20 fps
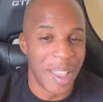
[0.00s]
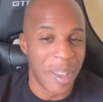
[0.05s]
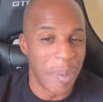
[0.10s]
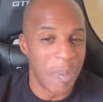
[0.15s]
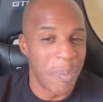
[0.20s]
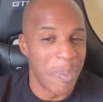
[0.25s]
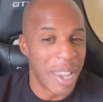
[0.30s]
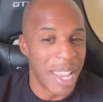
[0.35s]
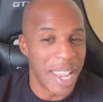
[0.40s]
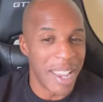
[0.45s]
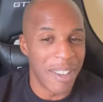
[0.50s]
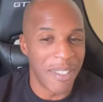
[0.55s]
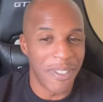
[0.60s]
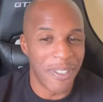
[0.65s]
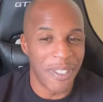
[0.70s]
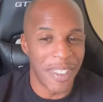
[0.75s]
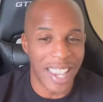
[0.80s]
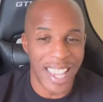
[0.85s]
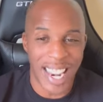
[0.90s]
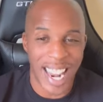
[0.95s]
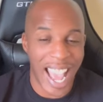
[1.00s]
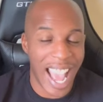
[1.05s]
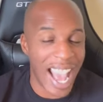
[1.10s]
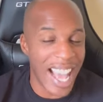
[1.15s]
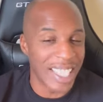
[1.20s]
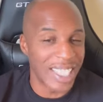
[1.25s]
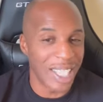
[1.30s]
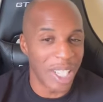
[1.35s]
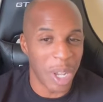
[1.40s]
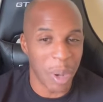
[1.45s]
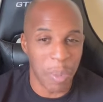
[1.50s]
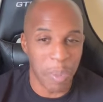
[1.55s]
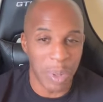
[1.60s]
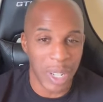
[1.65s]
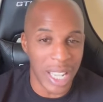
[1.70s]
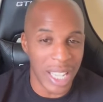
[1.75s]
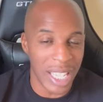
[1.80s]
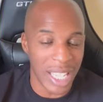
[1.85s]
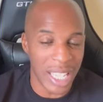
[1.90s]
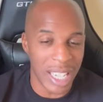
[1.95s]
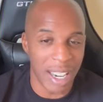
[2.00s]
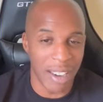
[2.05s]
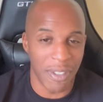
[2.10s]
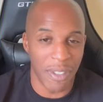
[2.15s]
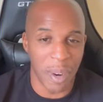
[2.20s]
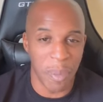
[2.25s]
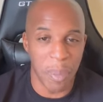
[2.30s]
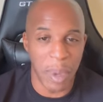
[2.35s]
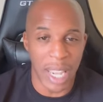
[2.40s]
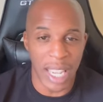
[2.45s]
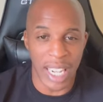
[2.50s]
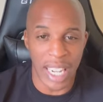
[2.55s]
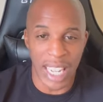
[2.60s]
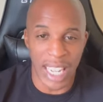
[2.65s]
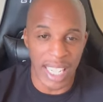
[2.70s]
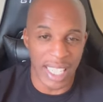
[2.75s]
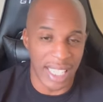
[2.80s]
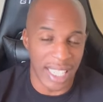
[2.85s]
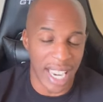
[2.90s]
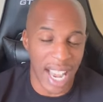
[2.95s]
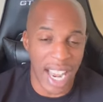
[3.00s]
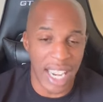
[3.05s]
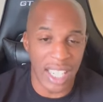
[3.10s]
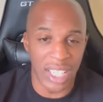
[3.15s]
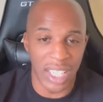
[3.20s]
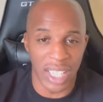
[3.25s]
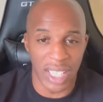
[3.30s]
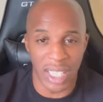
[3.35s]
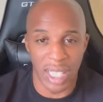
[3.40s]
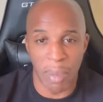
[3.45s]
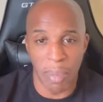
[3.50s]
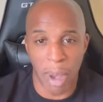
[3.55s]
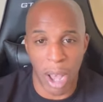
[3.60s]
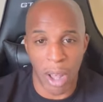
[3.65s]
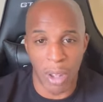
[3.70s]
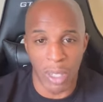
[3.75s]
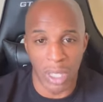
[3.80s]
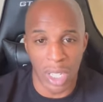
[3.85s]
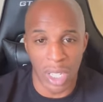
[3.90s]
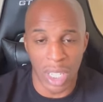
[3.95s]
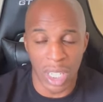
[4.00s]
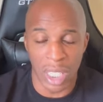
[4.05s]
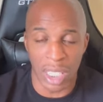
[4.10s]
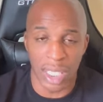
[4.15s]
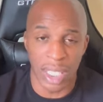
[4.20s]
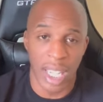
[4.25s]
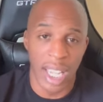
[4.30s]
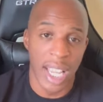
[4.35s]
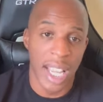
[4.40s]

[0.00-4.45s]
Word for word: being fit has a completely different meaning. It's not just about looks,